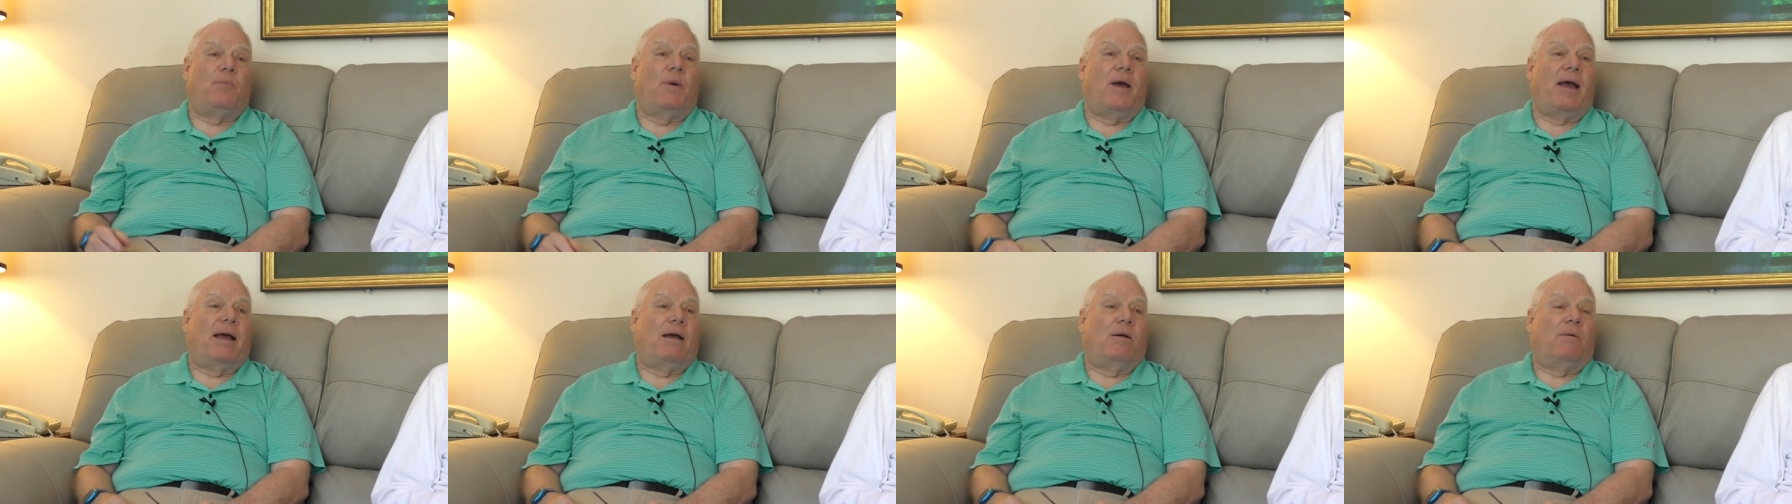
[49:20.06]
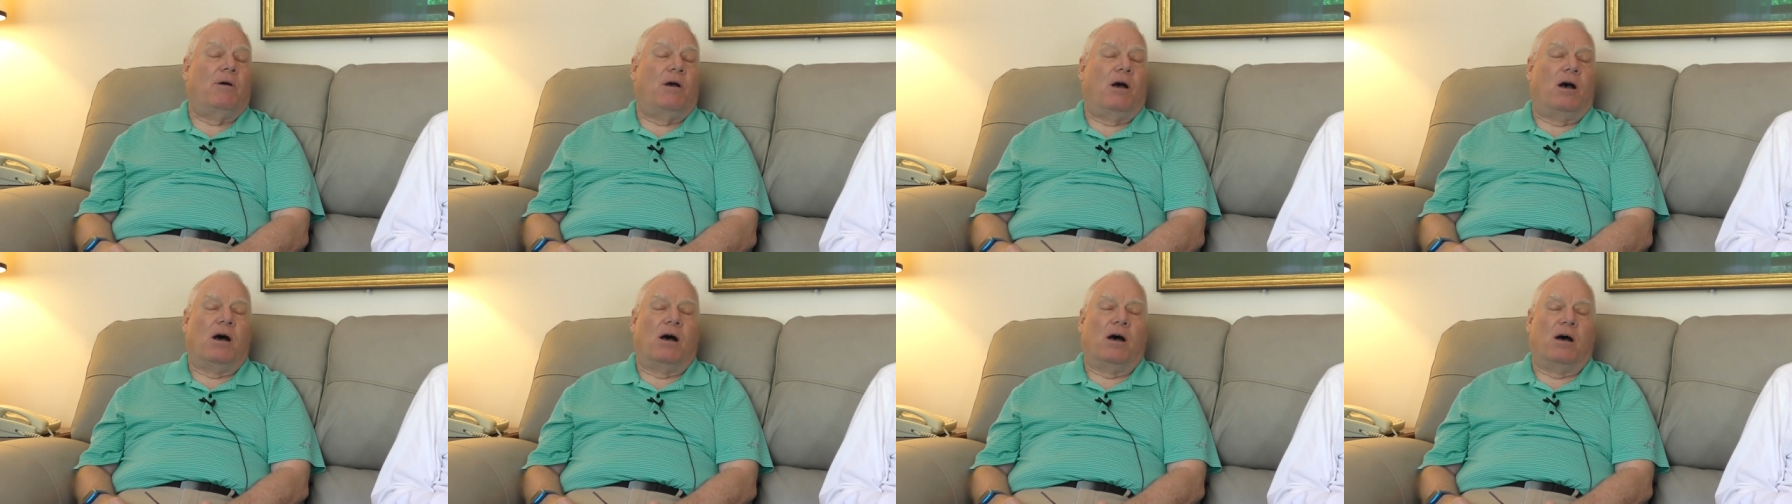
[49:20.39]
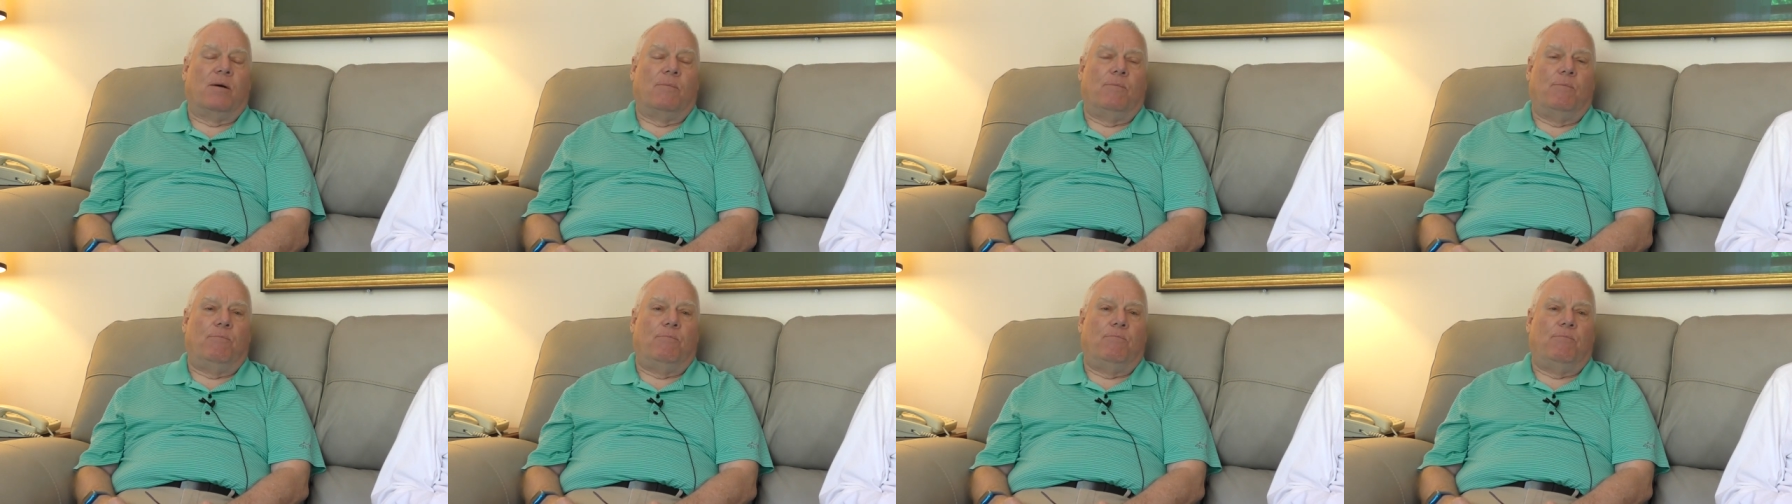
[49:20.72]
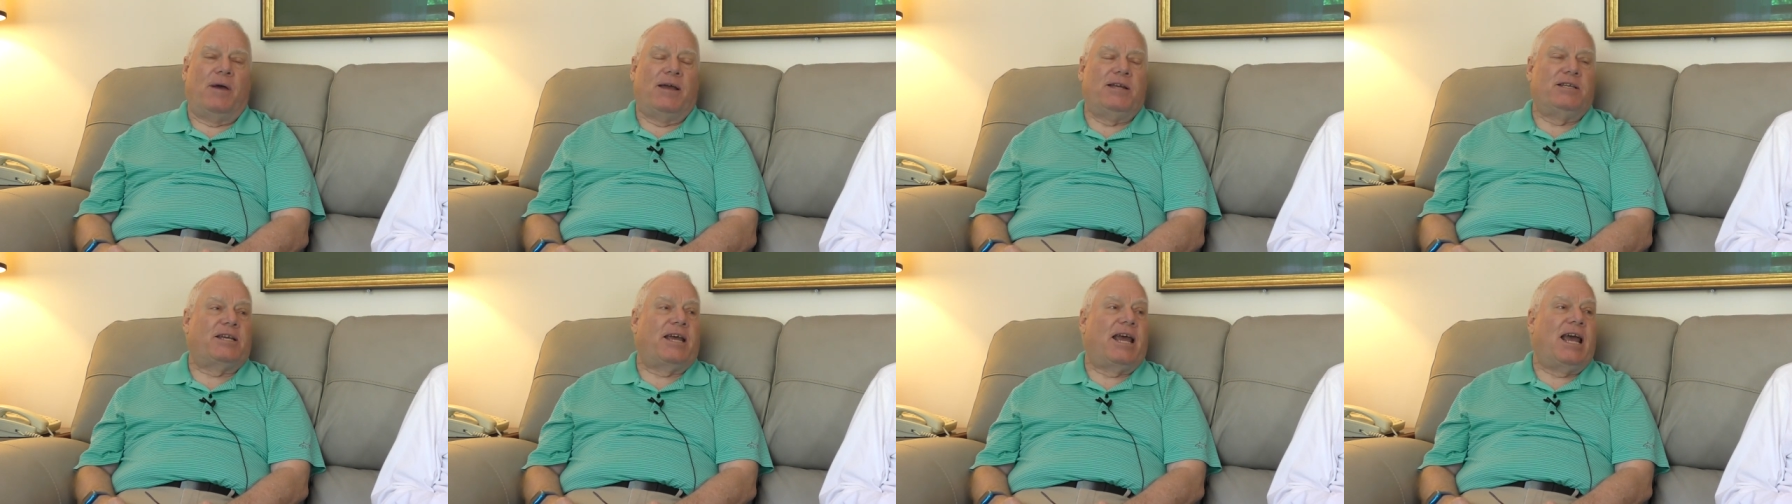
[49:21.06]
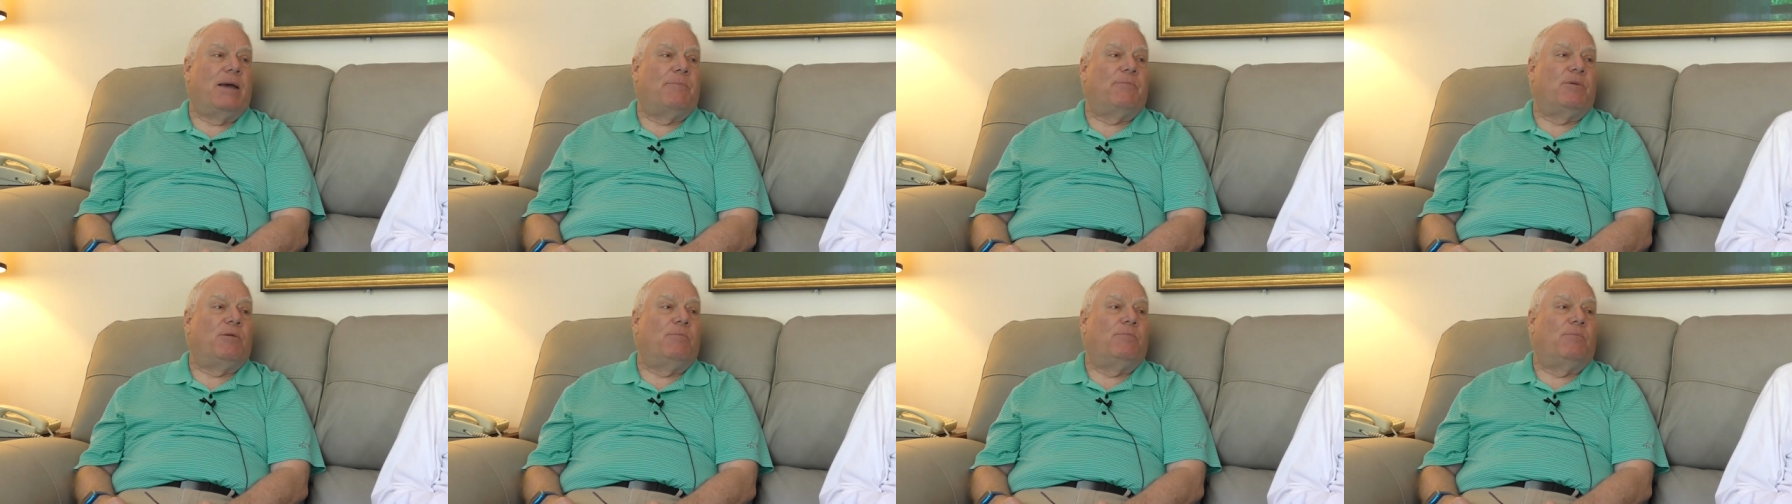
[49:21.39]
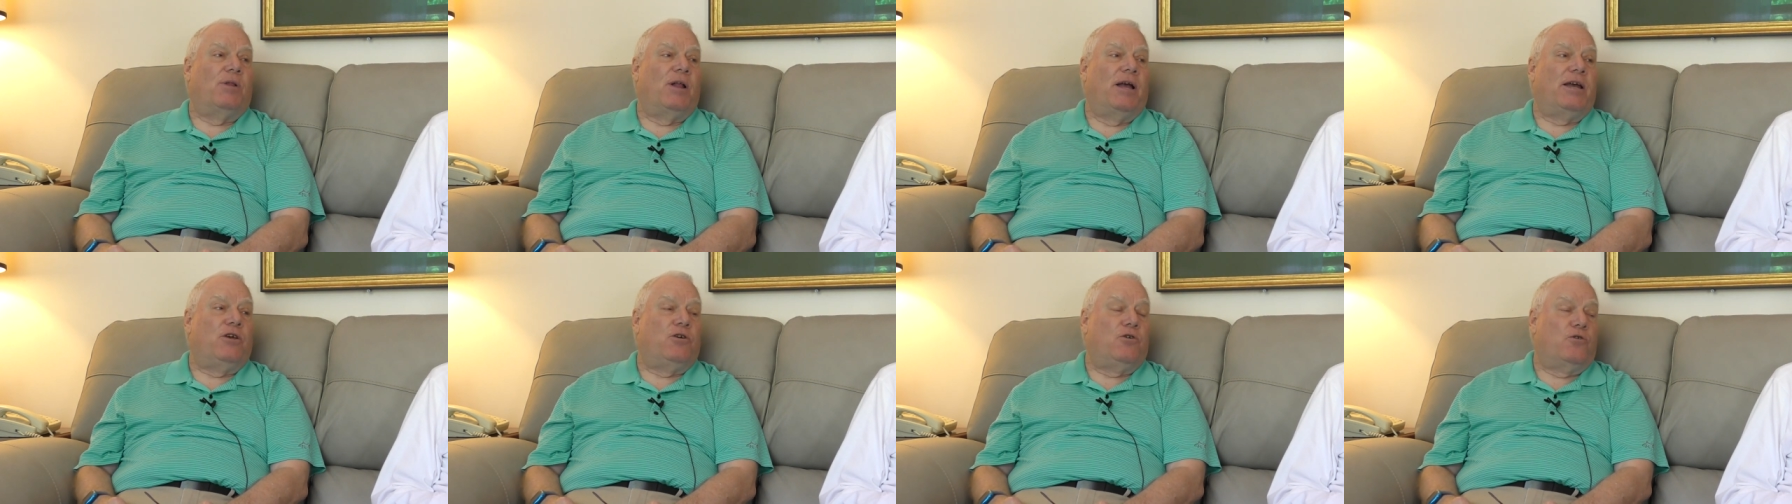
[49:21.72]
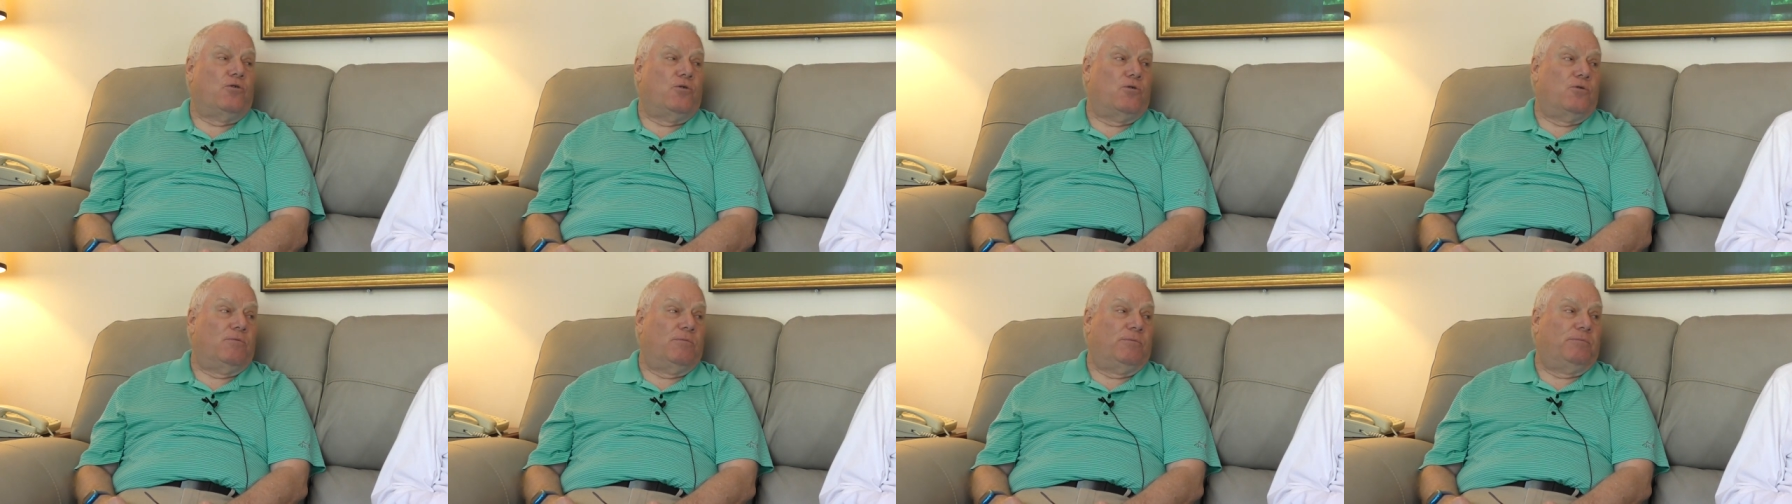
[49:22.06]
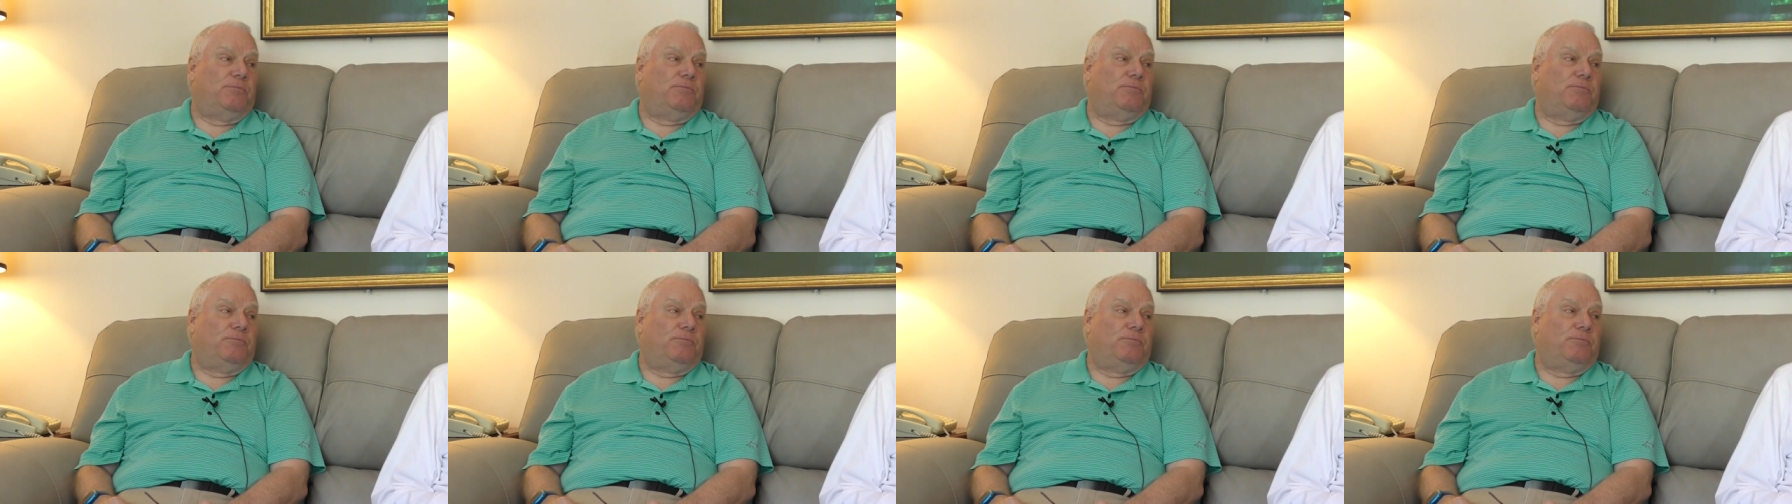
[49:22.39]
base camp in Pleiku.